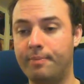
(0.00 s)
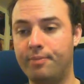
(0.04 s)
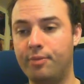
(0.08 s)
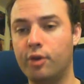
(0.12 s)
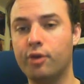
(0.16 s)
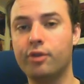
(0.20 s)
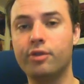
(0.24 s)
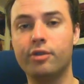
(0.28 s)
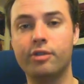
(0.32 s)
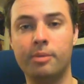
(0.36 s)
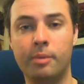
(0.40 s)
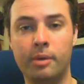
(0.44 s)

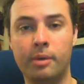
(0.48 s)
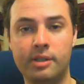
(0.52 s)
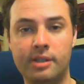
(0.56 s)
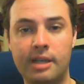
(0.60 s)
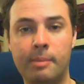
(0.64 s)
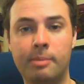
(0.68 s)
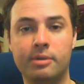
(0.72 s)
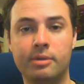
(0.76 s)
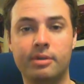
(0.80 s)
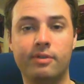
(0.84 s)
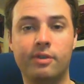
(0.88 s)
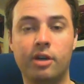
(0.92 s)
Those are some
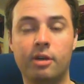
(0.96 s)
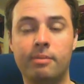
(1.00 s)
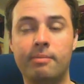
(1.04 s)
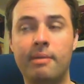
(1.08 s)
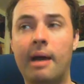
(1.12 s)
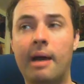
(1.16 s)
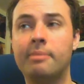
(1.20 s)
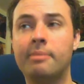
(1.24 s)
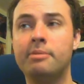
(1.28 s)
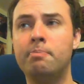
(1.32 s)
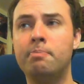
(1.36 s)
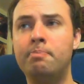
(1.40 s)
examples of good
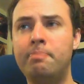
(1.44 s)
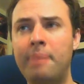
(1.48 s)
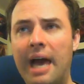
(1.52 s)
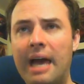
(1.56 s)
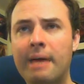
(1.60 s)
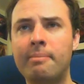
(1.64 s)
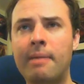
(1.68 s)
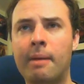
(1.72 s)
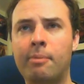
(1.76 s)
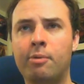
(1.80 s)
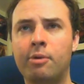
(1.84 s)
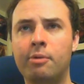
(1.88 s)
maps.
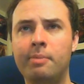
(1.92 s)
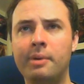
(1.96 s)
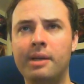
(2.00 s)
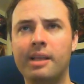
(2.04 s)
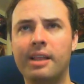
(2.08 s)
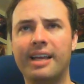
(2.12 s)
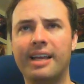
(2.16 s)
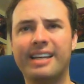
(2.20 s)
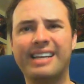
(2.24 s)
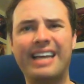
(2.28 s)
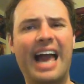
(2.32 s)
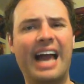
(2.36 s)
Bad map would be
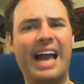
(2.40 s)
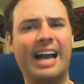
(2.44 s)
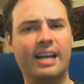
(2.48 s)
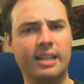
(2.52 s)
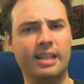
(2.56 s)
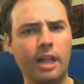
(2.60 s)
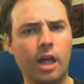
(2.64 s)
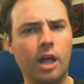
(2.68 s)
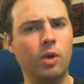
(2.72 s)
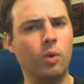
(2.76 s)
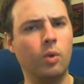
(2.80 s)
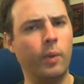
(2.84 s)
like
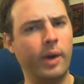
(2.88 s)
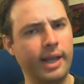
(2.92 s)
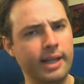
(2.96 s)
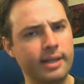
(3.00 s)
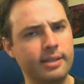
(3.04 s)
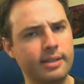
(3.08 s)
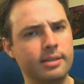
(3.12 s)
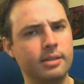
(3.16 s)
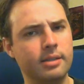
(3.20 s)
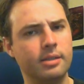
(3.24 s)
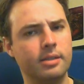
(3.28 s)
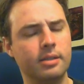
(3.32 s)
Acalon
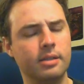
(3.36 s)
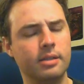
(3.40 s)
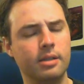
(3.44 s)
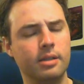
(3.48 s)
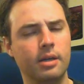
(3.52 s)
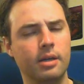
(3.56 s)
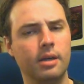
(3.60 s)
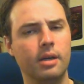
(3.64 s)
Wastes,